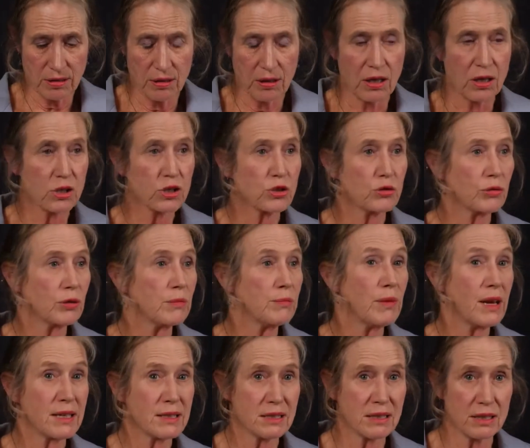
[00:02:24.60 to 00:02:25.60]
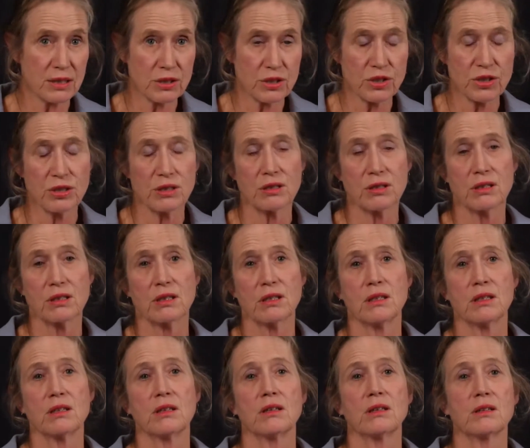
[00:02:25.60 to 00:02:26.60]
A short message.
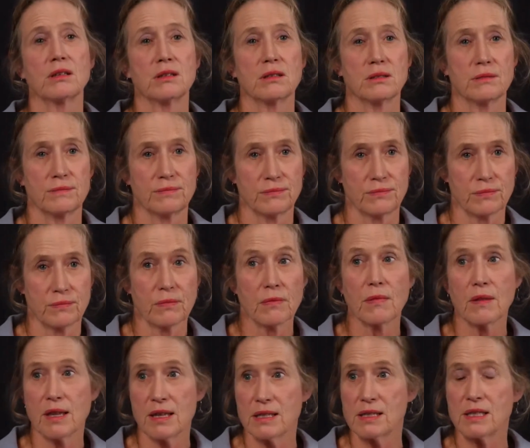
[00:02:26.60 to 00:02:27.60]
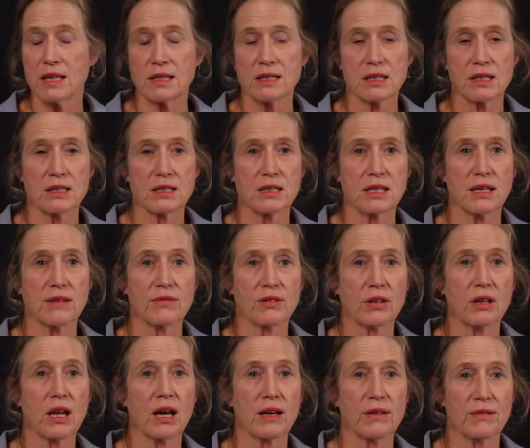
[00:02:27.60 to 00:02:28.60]
These things can save your
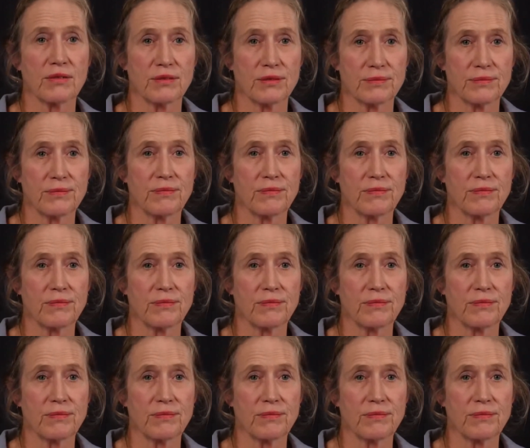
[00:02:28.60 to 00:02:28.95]
life.